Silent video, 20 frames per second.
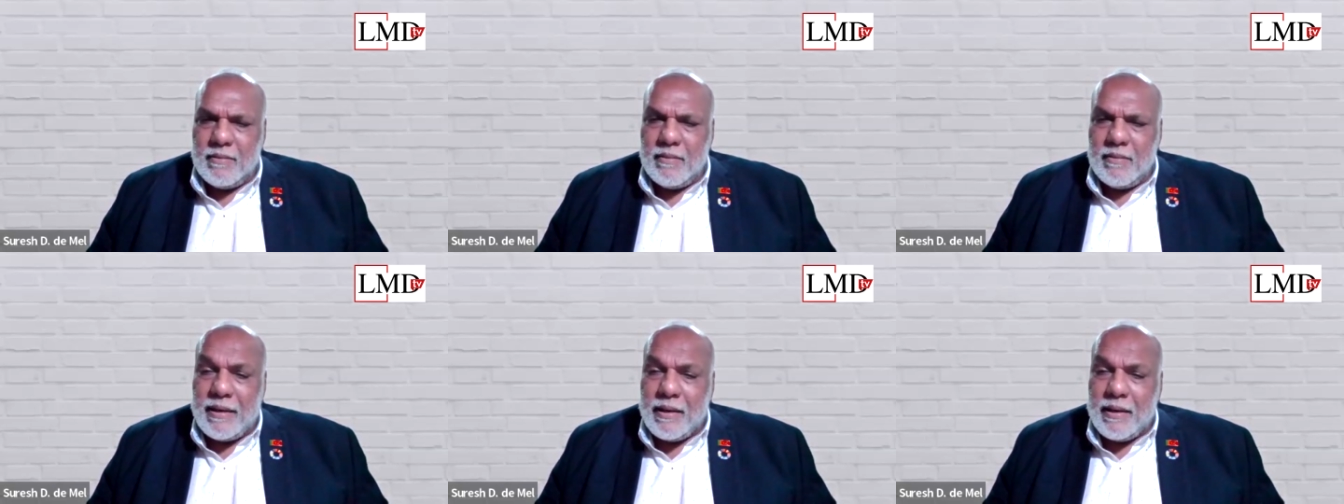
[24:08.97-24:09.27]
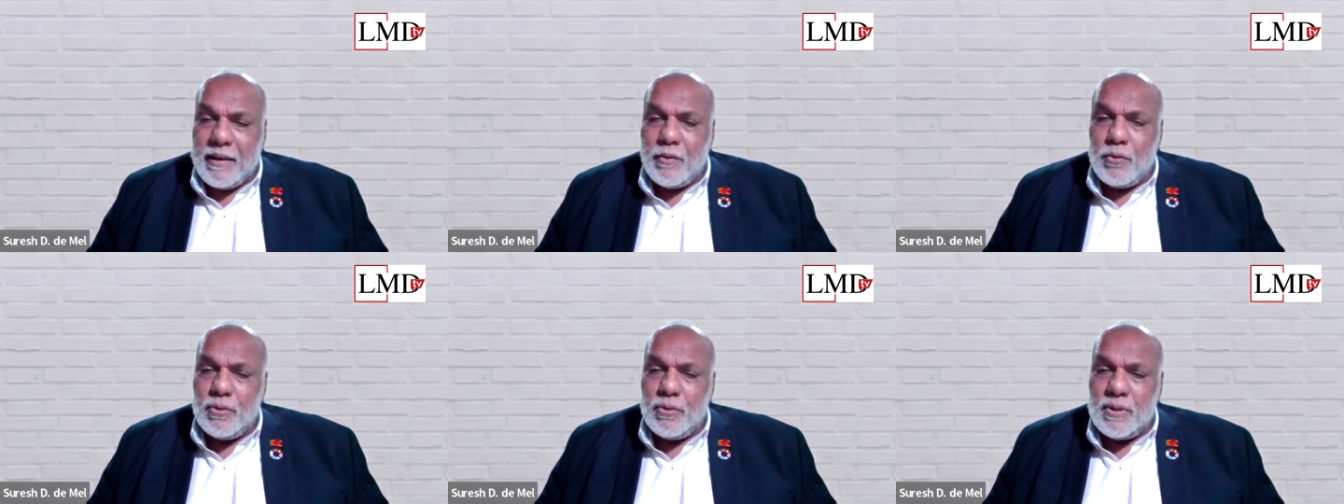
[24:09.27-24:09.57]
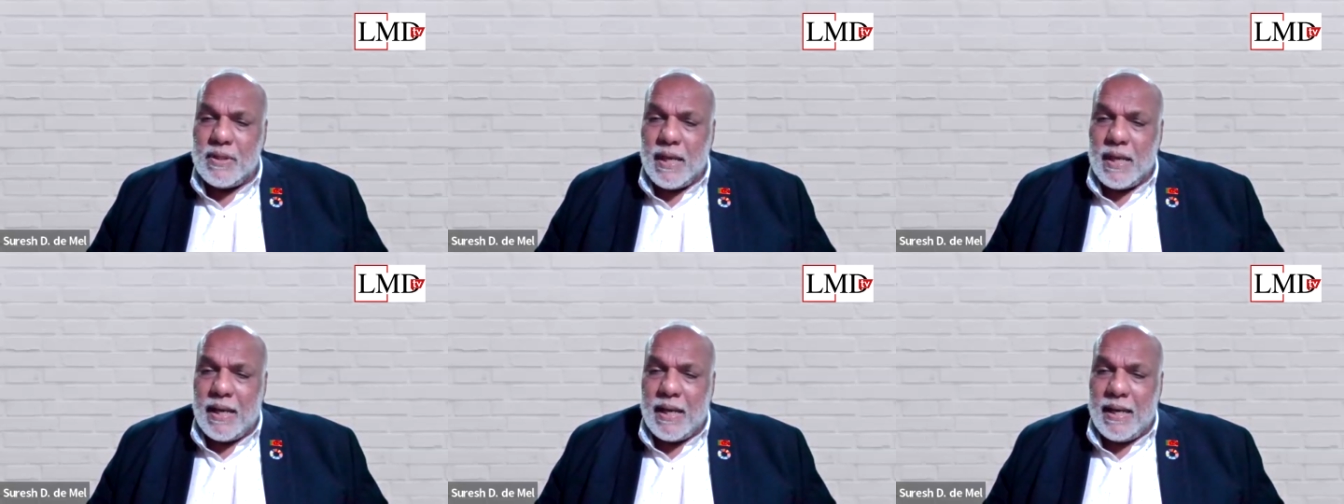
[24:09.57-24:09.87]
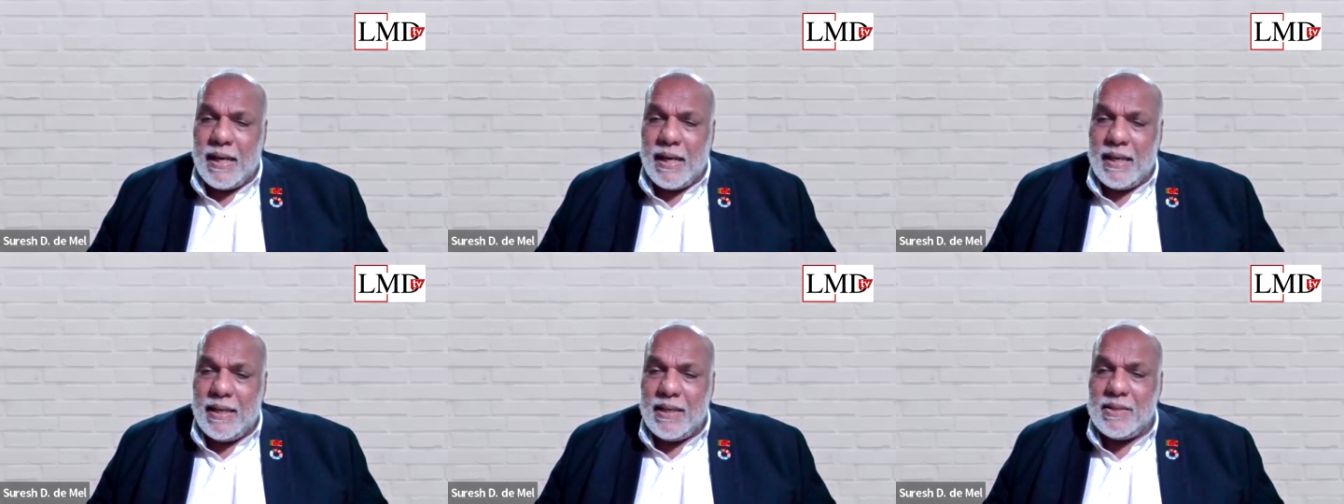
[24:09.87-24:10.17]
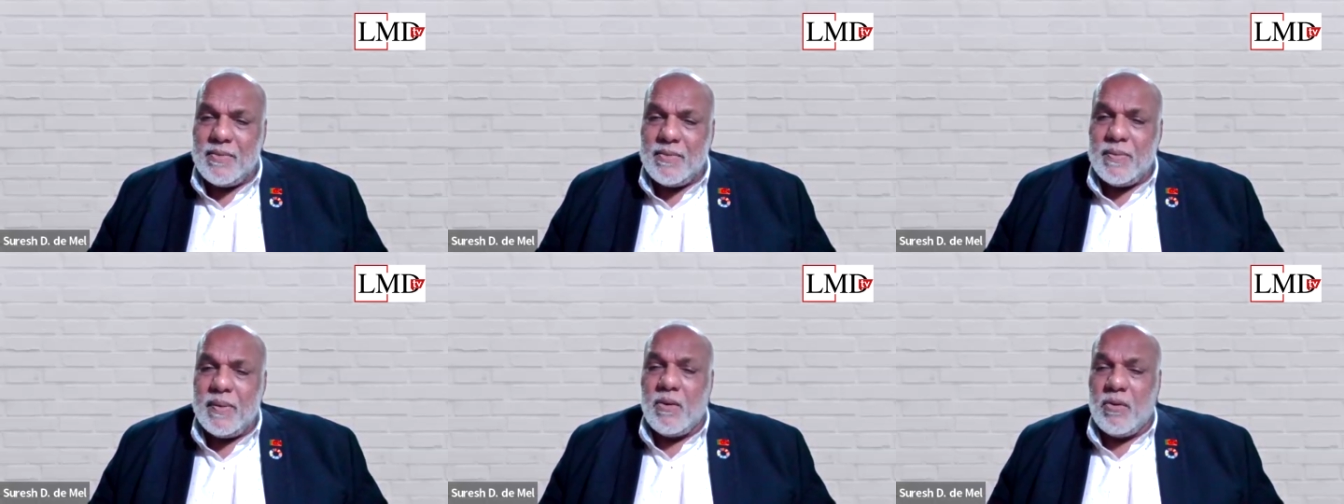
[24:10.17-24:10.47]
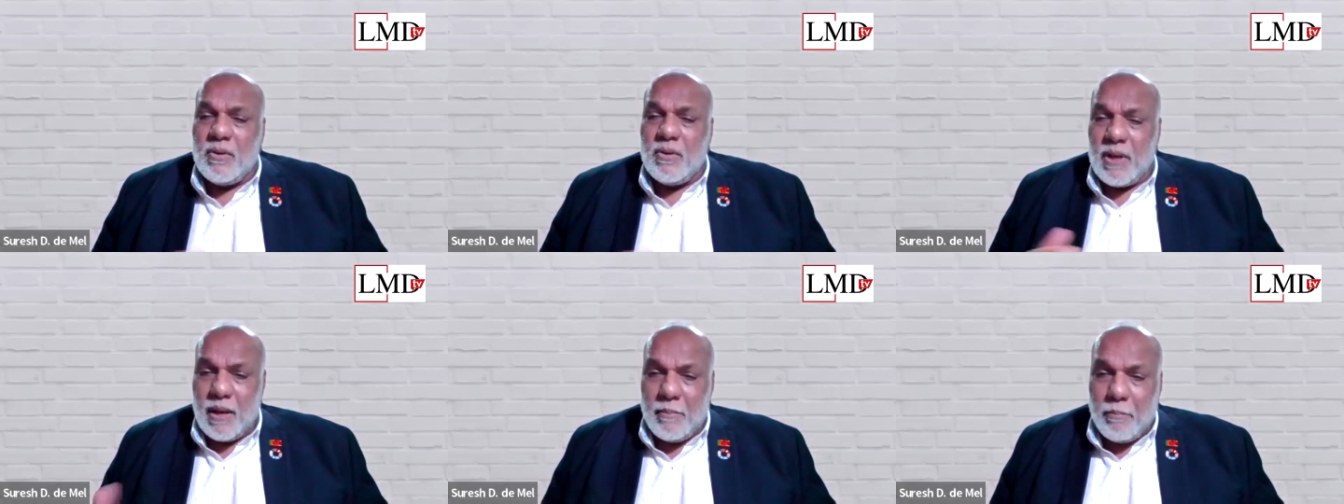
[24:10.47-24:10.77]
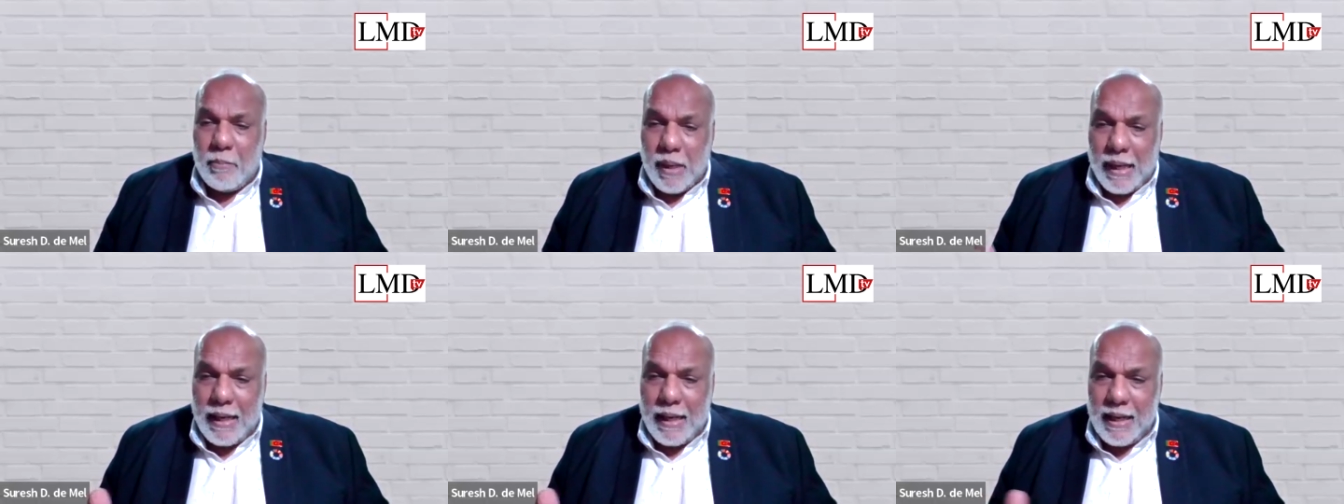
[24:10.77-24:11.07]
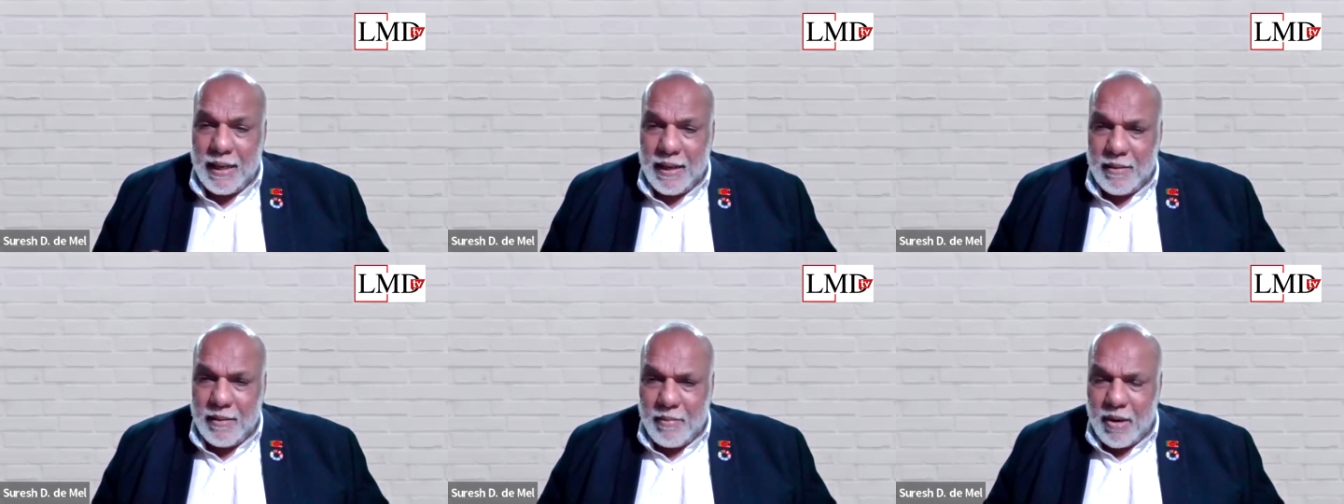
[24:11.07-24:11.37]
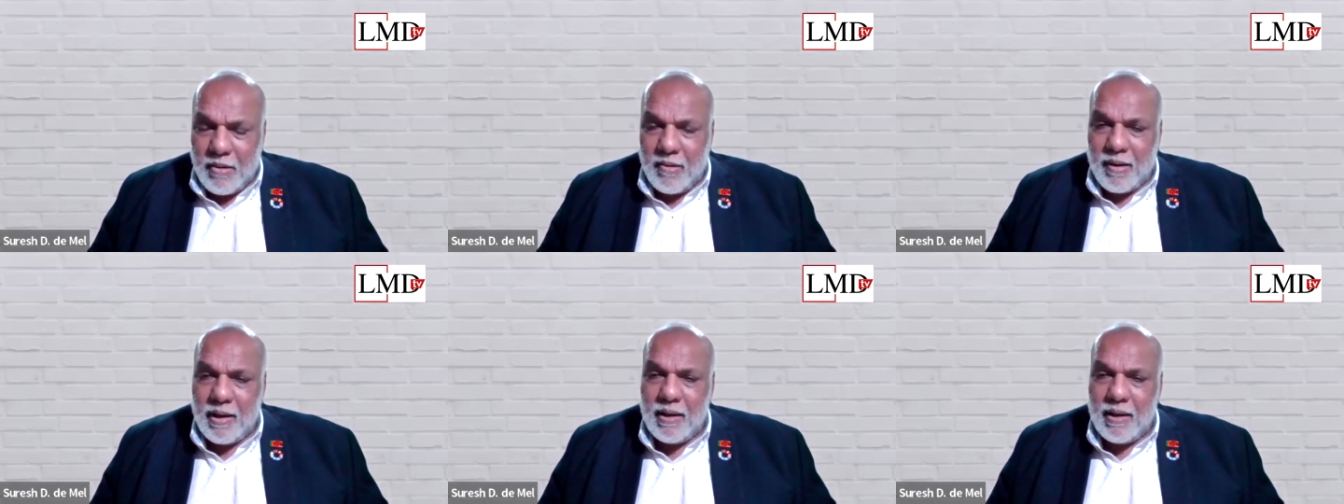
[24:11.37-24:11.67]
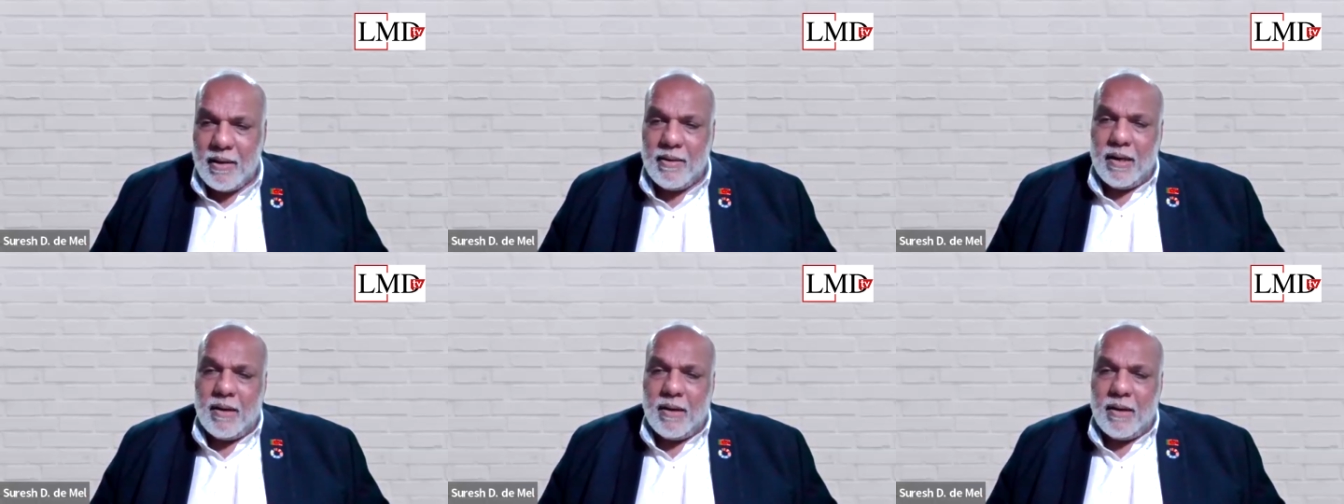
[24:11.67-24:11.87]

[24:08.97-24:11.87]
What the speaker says: attitudes and needs without complaining about it.